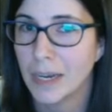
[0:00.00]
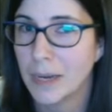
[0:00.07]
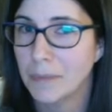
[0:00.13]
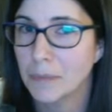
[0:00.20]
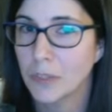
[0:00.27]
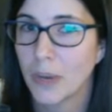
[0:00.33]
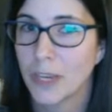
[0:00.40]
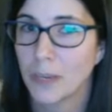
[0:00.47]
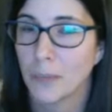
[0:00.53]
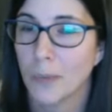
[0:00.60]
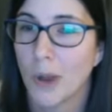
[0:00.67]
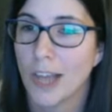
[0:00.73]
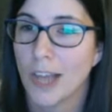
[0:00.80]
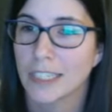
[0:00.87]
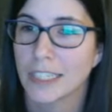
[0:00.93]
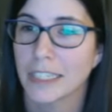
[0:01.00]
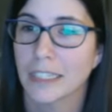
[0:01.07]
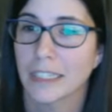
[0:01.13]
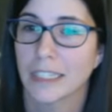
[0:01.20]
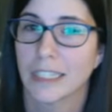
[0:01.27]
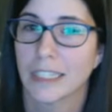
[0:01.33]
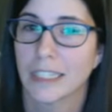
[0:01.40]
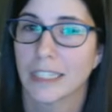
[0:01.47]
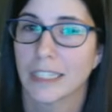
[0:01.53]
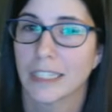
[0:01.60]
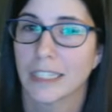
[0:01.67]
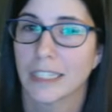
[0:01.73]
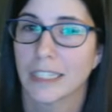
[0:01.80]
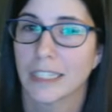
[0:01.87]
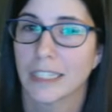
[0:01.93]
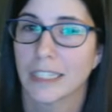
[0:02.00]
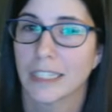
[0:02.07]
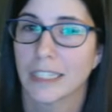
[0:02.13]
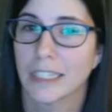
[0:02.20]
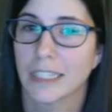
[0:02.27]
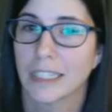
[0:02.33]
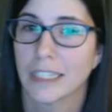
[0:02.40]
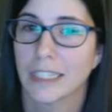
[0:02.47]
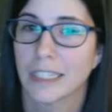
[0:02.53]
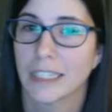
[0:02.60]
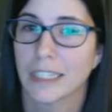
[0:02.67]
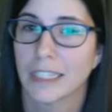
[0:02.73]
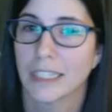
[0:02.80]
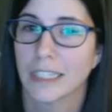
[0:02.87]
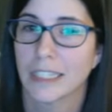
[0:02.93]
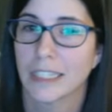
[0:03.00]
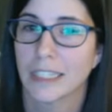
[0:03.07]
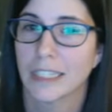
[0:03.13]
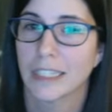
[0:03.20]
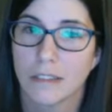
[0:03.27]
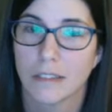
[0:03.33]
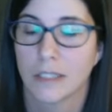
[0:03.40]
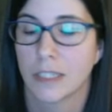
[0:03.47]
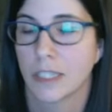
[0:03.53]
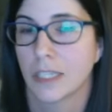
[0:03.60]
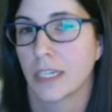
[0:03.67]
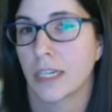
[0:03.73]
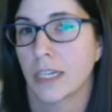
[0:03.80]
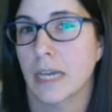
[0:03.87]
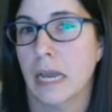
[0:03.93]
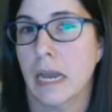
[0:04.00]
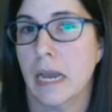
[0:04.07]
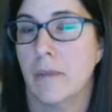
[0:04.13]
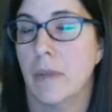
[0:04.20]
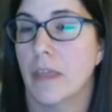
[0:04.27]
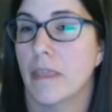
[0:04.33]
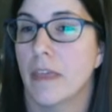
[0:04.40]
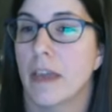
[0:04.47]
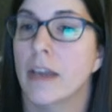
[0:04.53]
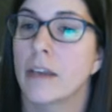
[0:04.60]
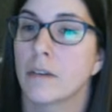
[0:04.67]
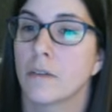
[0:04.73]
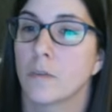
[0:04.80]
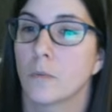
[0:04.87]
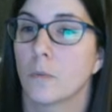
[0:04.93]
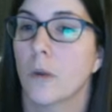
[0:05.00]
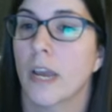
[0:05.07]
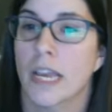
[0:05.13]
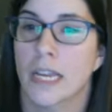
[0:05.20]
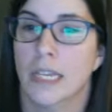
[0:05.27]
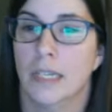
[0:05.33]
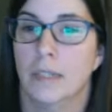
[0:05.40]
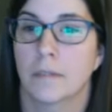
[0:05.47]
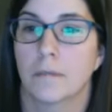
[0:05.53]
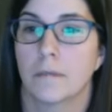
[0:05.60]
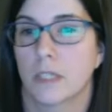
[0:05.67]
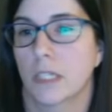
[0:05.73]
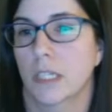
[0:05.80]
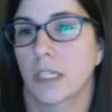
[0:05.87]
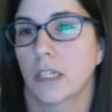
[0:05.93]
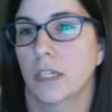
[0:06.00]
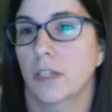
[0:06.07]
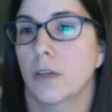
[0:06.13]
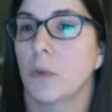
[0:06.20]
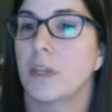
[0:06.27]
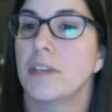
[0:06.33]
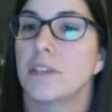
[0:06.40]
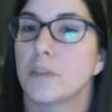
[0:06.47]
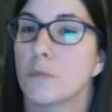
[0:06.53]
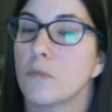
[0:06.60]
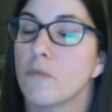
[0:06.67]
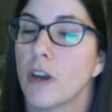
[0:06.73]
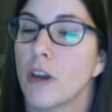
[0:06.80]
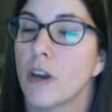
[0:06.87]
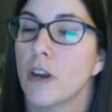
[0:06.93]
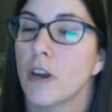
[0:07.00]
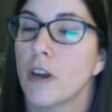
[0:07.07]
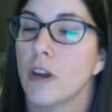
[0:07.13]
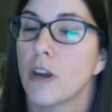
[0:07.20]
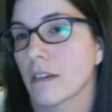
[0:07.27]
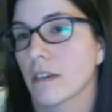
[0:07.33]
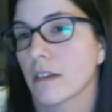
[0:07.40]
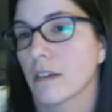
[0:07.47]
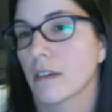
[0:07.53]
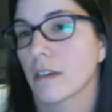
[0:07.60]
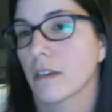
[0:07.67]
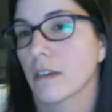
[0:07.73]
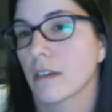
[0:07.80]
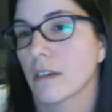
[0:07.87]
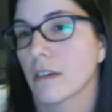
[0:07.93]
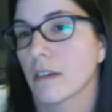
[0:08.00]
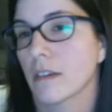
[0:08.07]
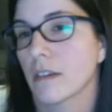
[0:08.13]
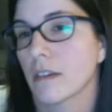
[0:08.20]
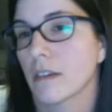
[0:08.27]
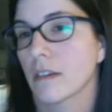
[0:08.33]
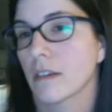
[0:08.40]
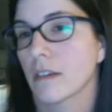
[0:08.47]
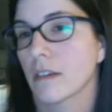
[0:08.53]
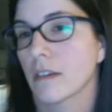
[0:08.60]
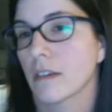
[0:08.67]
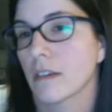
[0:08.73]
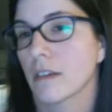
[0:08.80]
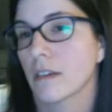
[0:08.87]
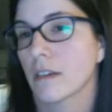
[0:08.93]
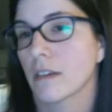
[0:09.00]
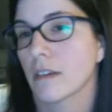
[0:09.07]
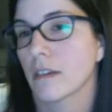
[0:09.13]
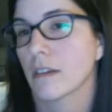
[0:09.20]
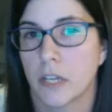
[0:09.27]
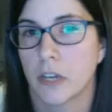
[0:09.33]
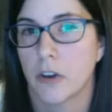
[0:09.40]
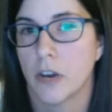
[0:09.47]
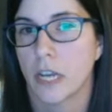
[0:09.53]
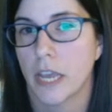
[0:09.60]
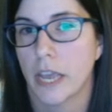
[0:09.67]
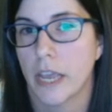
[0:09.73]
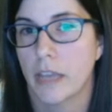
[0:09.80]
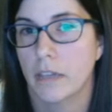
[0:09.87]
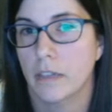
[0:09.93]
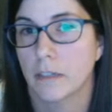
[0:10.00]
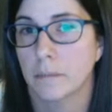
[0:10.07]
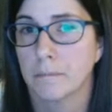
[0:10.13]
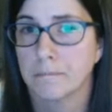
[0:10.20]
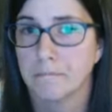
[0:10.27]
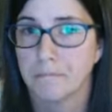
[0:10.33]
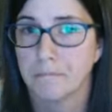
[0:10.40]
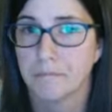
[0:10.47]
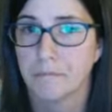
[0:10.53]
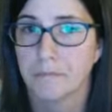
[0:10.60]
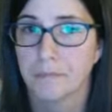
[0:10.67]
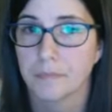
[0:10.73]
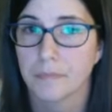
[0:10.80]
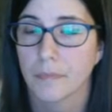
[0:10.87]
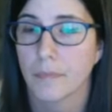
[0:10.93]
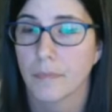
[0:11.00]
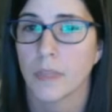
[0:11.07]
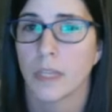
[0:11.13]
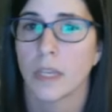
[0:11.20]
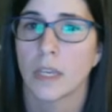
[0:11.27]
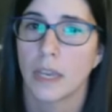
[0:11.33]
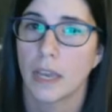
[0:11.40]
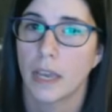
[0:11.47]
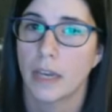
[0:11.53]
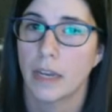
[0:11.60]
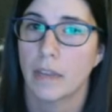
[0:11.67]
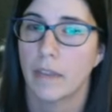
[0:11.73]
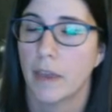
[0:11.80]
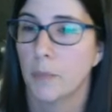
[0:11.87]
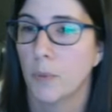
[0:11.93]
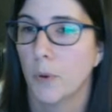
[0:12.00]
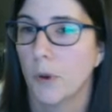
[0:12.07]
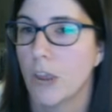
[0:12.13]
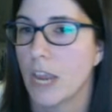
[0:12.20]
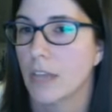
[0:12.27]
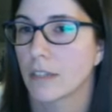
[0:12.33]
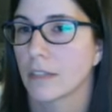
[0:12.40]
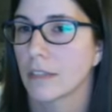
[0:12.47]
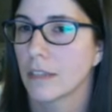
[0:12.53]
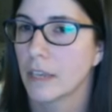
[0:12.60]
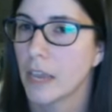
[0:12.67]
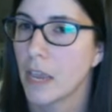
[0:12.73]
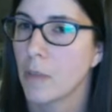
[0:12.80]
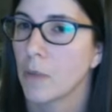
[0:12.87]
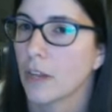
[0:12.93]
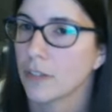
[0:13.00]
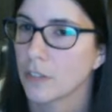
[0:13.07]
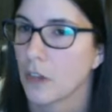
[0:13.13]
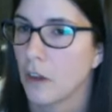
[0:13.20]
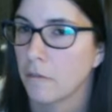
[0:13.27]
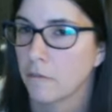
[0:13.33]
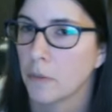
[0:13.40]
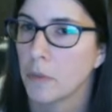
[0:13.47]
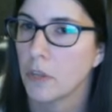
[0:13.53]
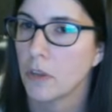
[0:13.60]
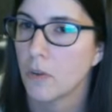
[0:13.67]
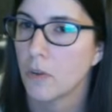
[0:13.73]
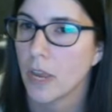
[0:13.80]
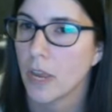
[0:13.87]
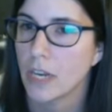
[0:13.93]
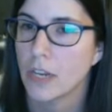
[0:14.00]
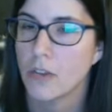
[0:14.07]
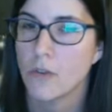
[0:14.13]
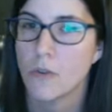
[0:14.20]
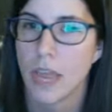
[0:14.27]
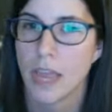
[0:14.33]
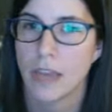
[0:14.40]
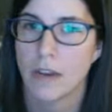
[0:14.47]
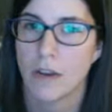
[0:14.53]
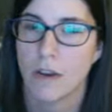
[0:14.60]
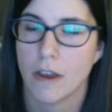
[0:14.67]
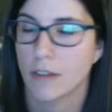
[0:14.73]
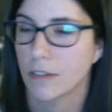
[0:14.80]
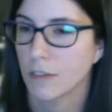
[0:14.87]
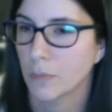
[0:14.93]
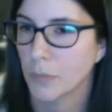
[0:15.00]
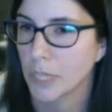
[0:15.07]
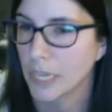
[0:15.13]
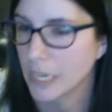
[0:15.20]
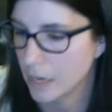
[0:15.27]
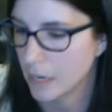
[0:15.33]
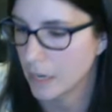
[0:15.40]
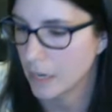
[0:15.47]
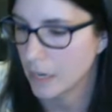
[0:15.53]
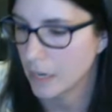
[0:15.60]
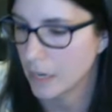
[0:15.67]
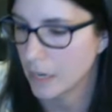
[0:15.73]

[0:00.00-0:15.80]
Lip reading: So I can pause it and I can resume it. And then when we need to move on to the next thing, as a teacher I have to click on End. And at that point, the game cuts off from you and you cannot play it anymore.